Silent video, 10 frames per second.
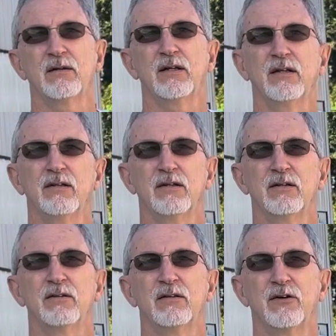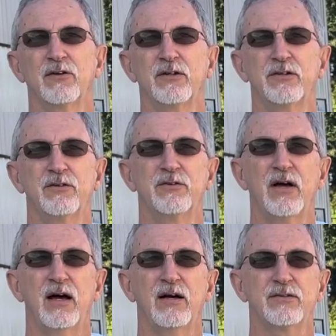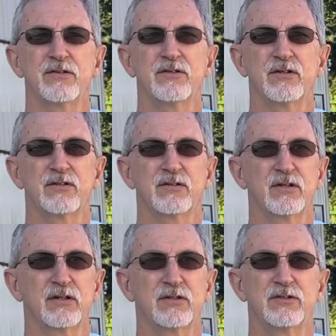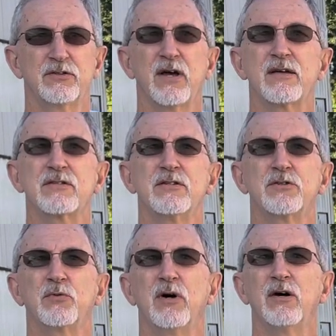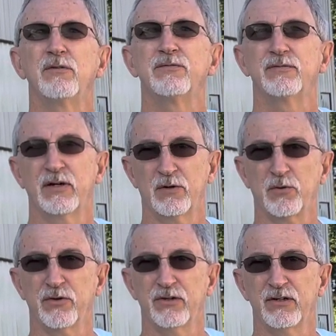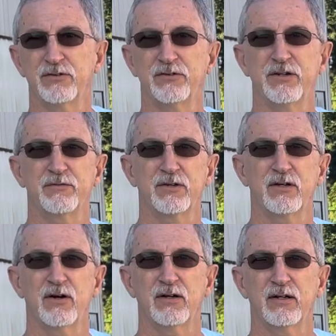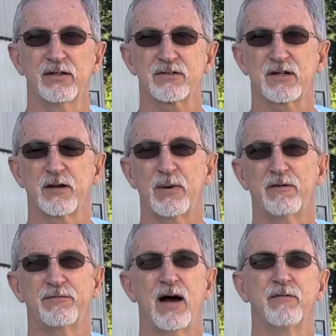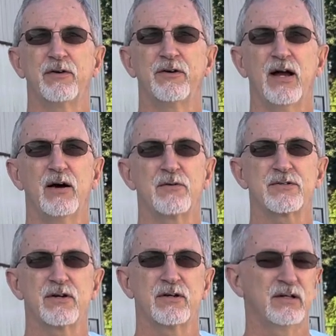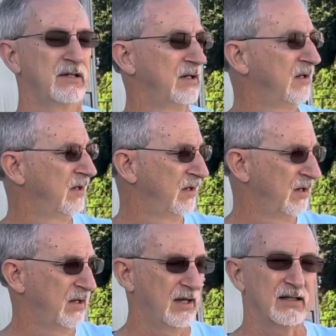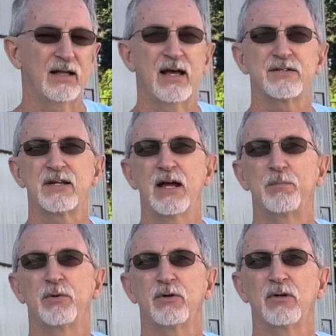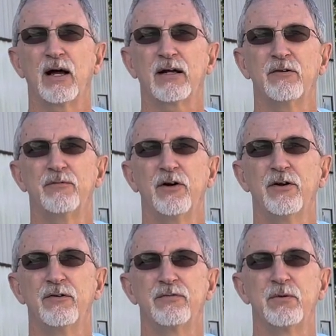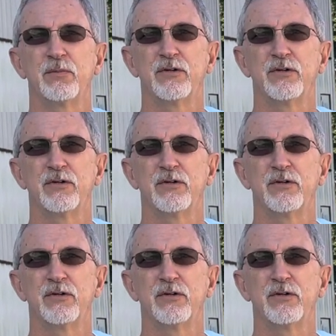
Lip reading: in the early 2000s. It's a 2012 airworthiness certificate on it. It's got about 500 hours on it. And last April, I converted from the